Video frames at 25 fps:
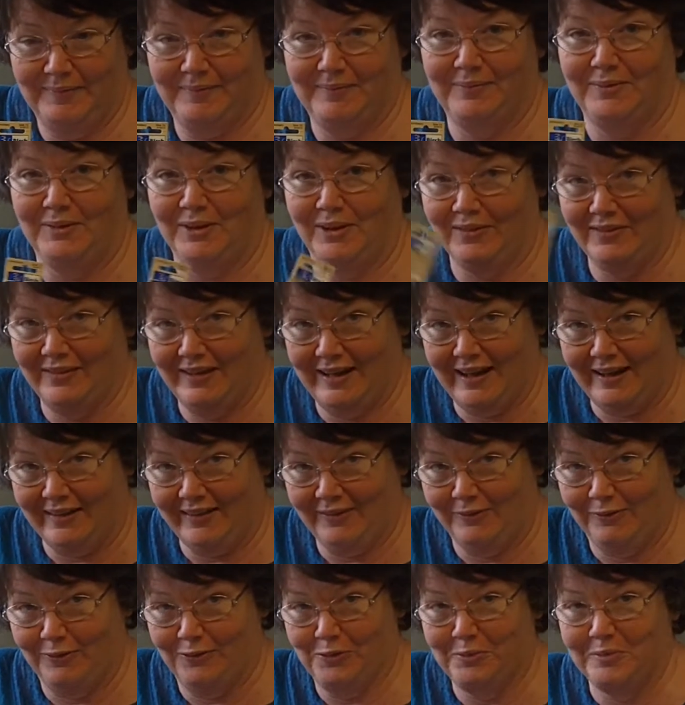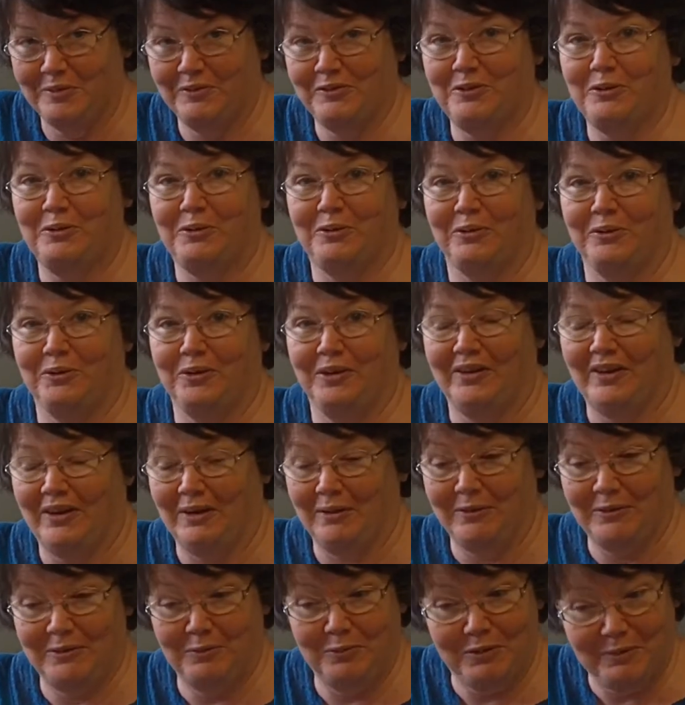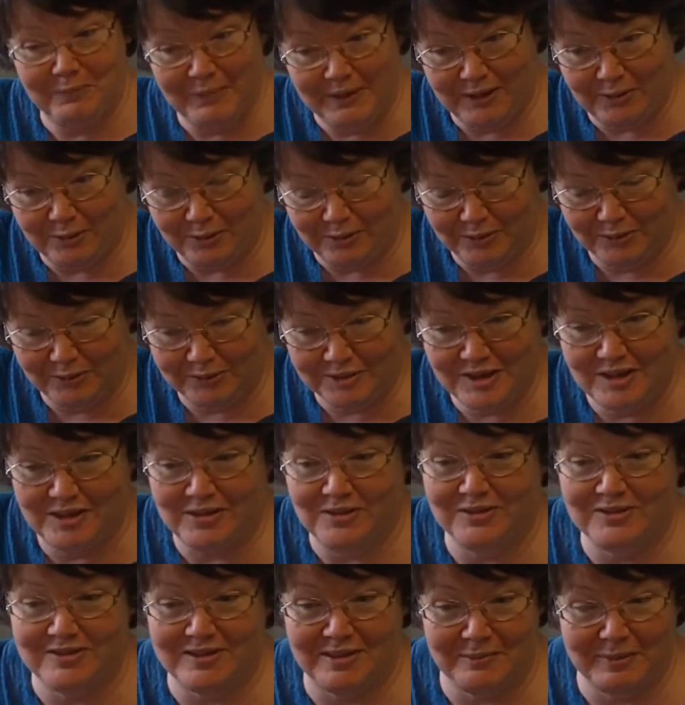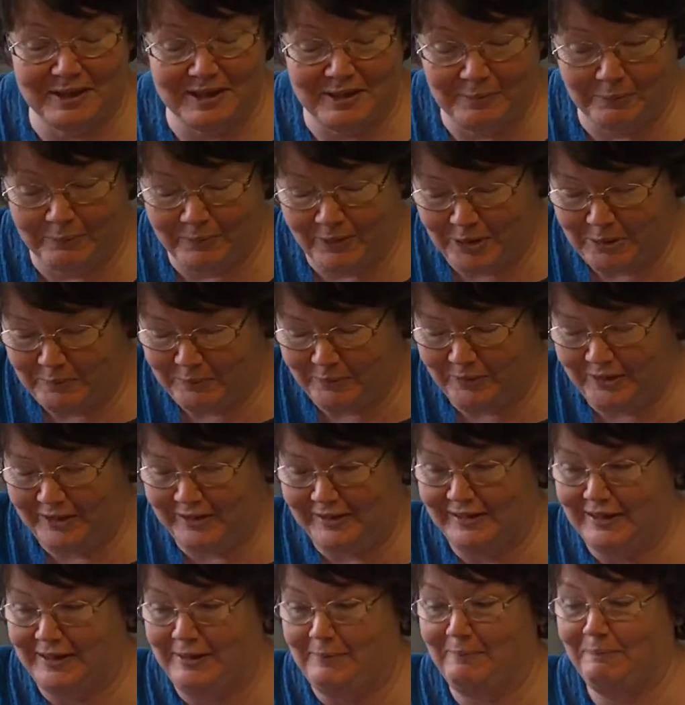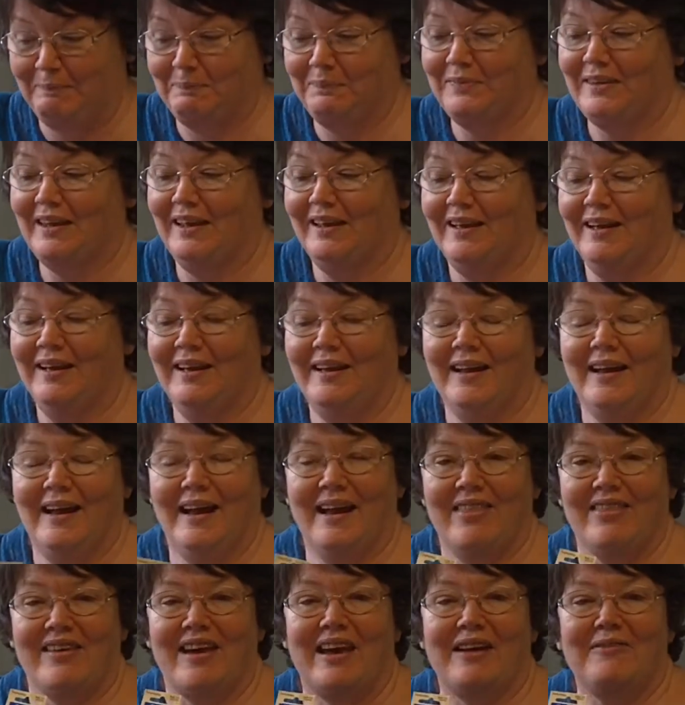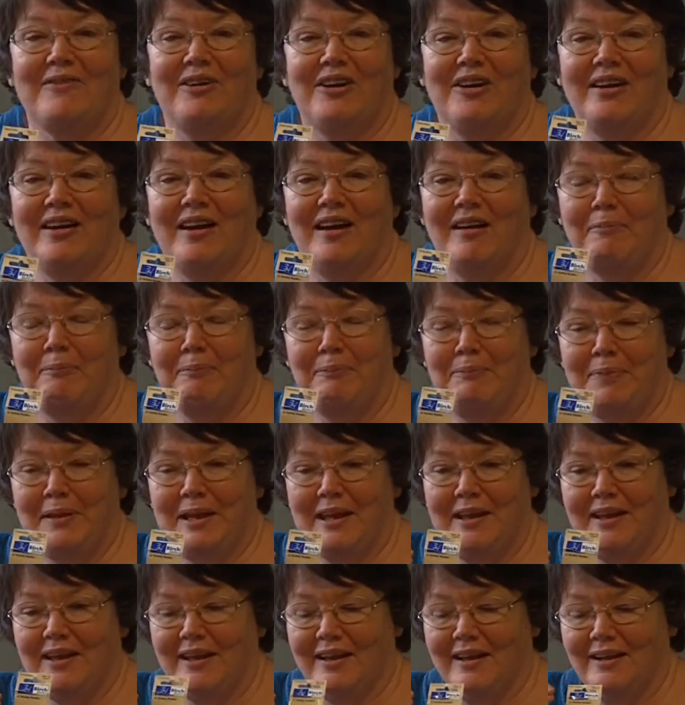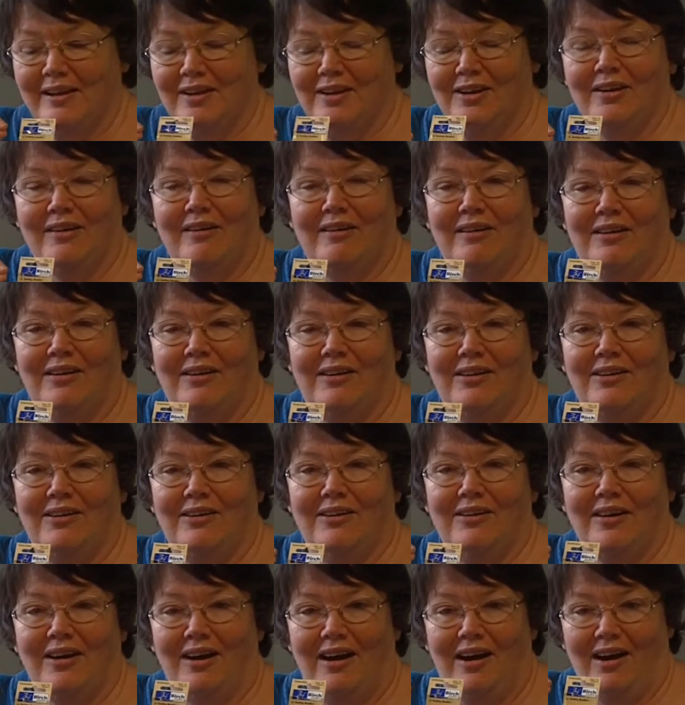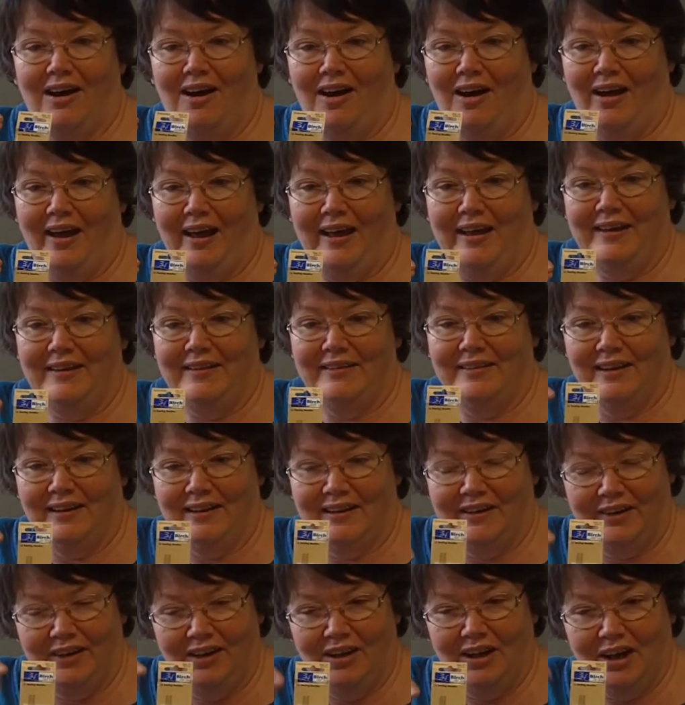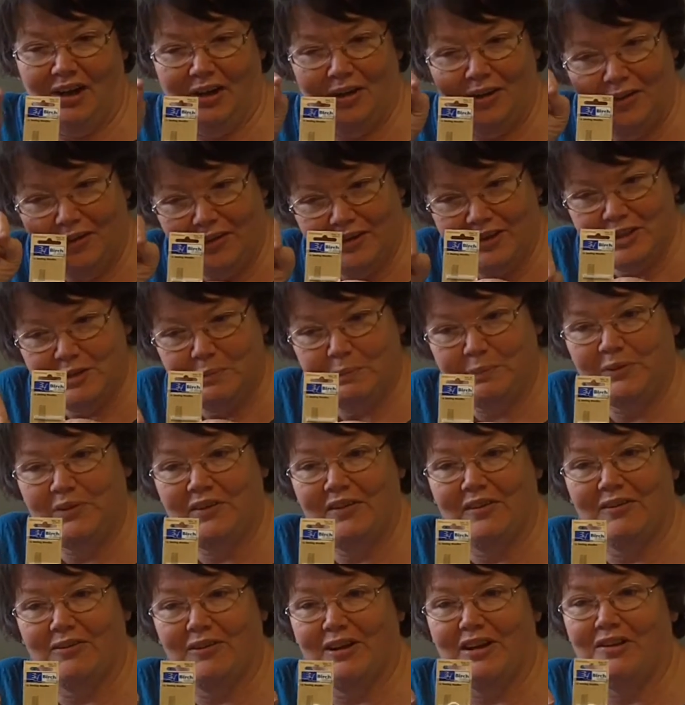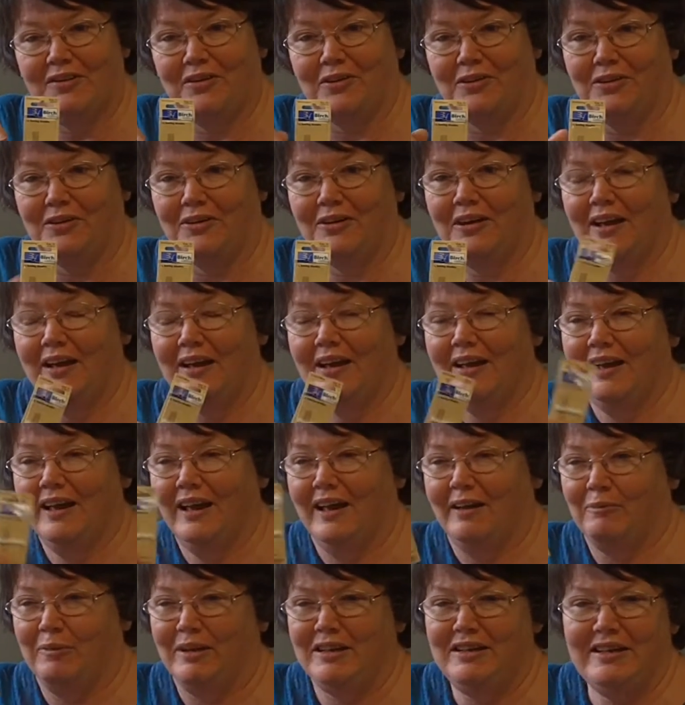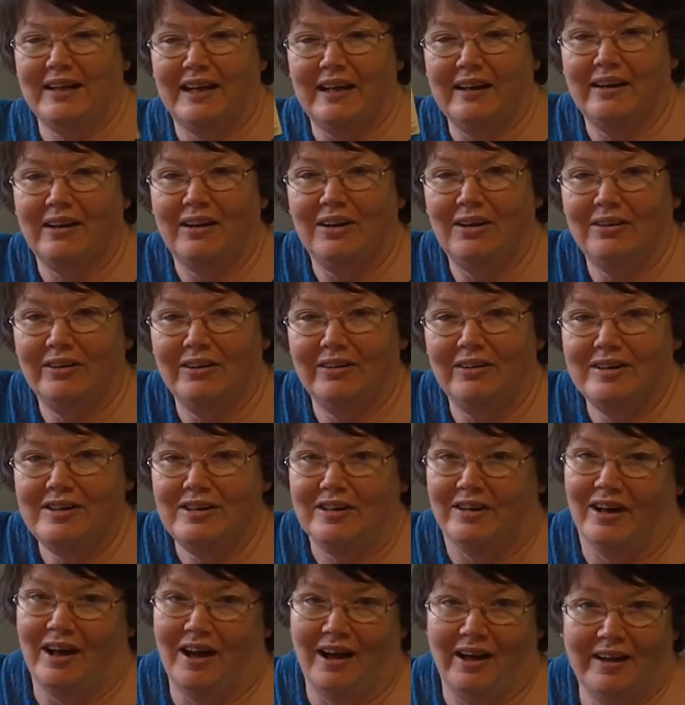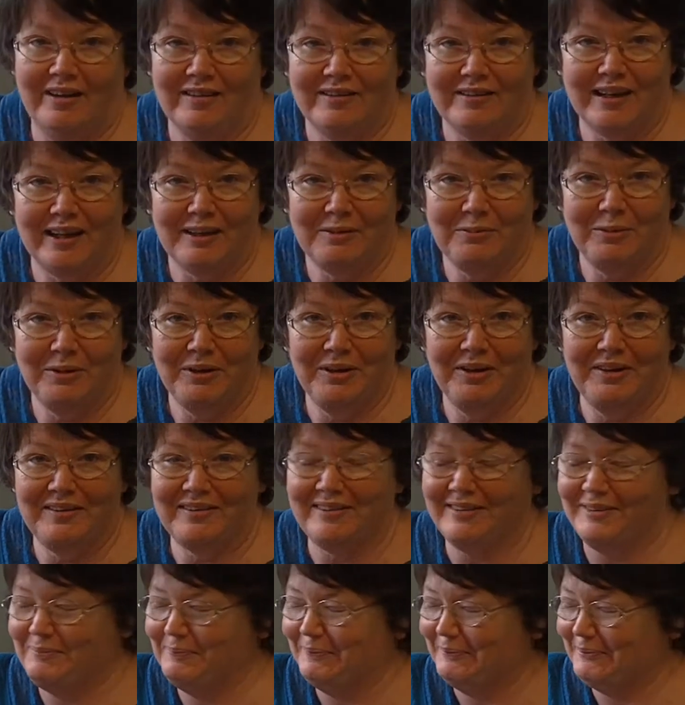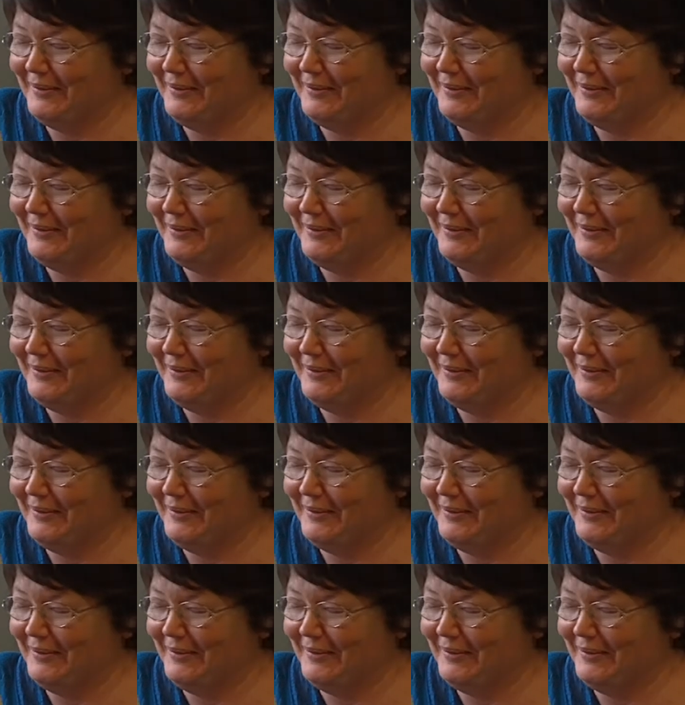Not the other form of cruel, though it would be cruel to use them inappropriately. They've got a big, long eye, the little hole that you put the thread through. And when you get older and your eyes get worse,